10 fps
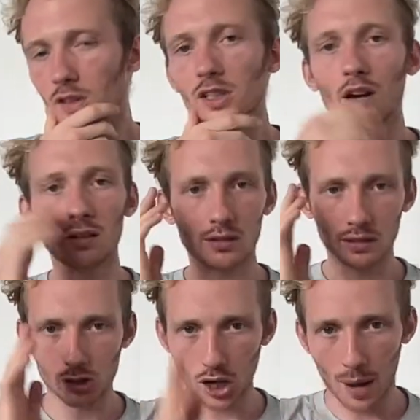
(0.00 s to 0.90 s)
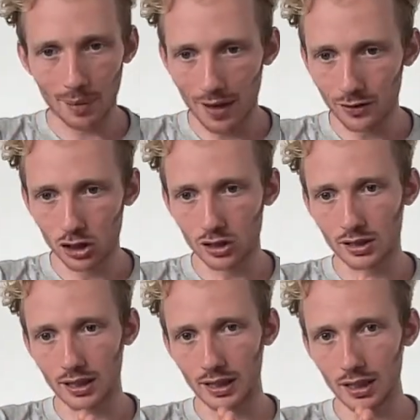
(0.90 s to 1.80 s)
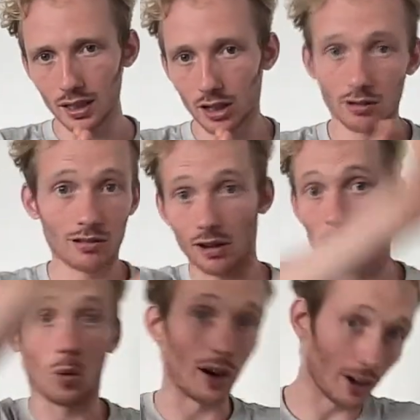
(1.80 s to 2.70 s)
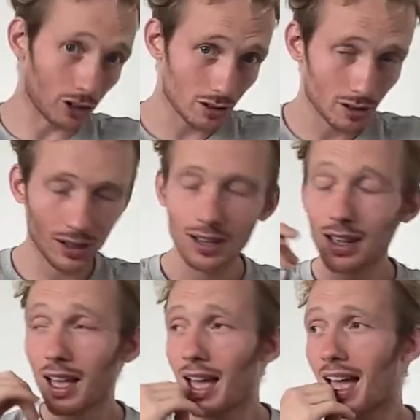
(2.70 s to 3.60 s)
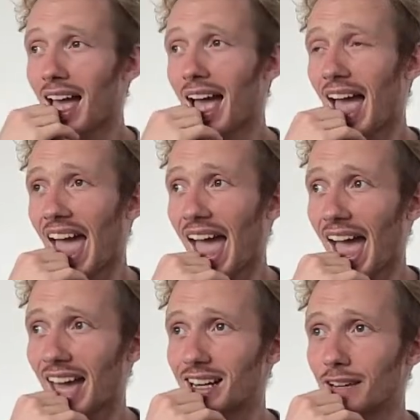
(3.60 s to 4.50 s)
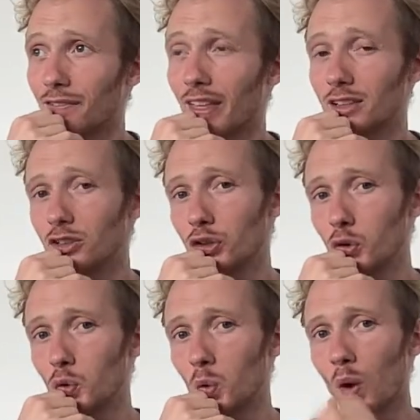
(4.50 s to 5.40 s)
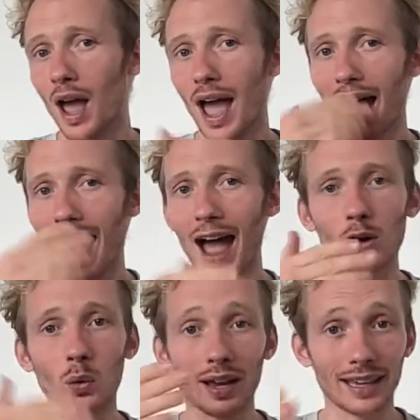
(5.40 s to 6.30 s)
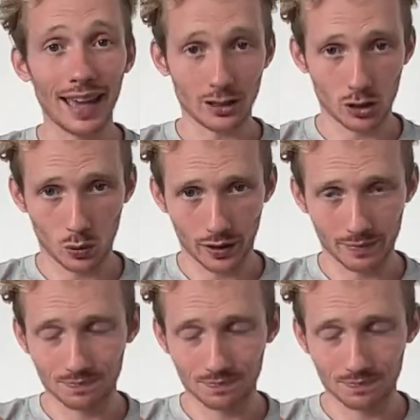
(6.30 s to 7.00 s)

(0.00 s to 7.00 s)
does this shop have good tea somewhere? And if they do, how do I get to it?